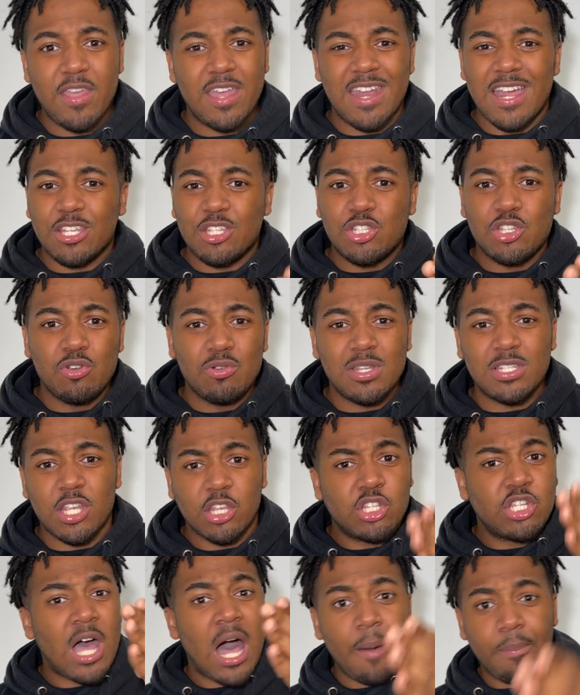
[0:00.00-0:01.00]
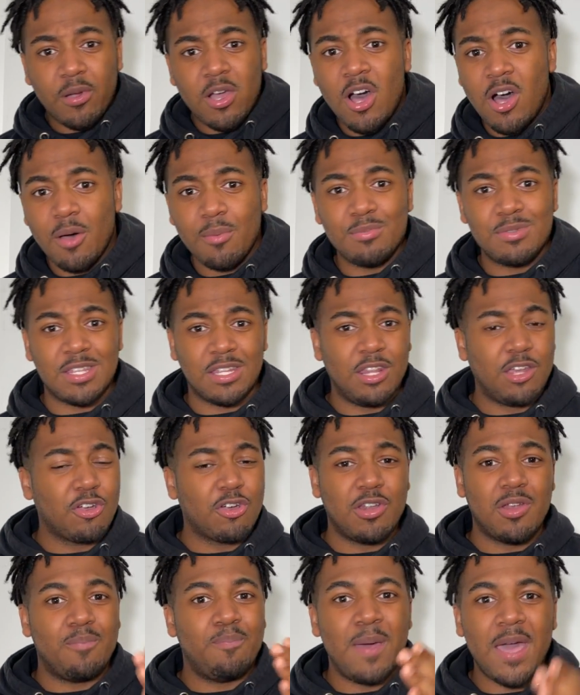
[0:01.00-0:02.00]
And then as soon as a job
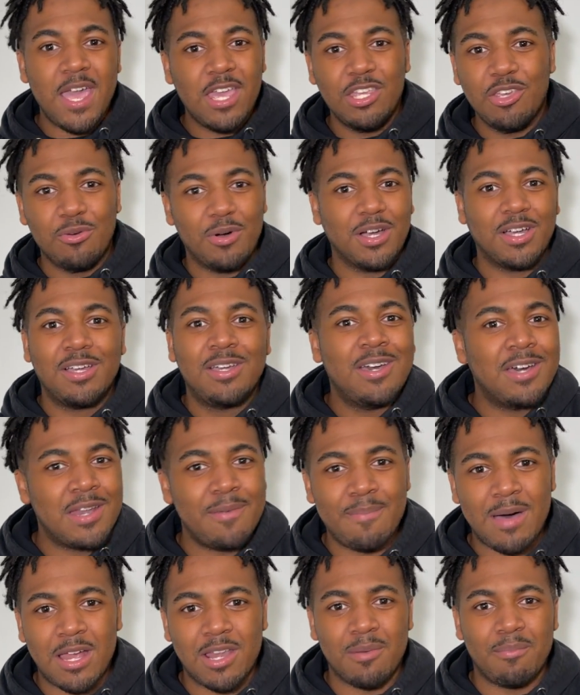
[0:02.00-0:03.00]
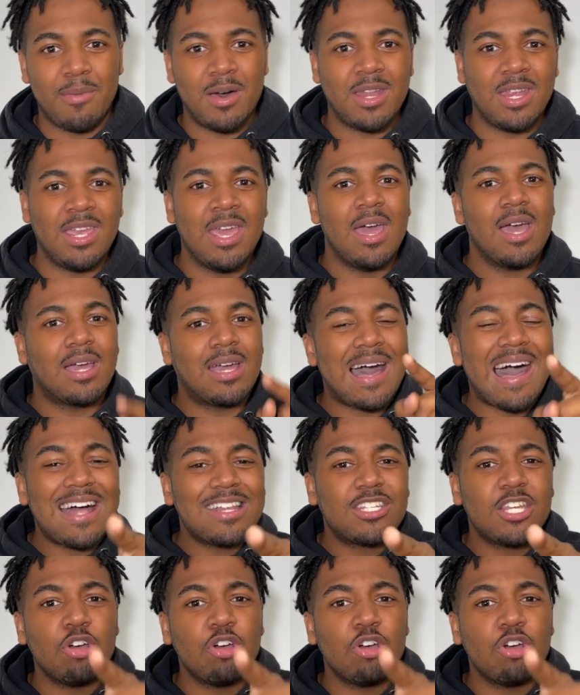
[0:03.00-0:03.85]
comes and they're going to pay you a good amount of money,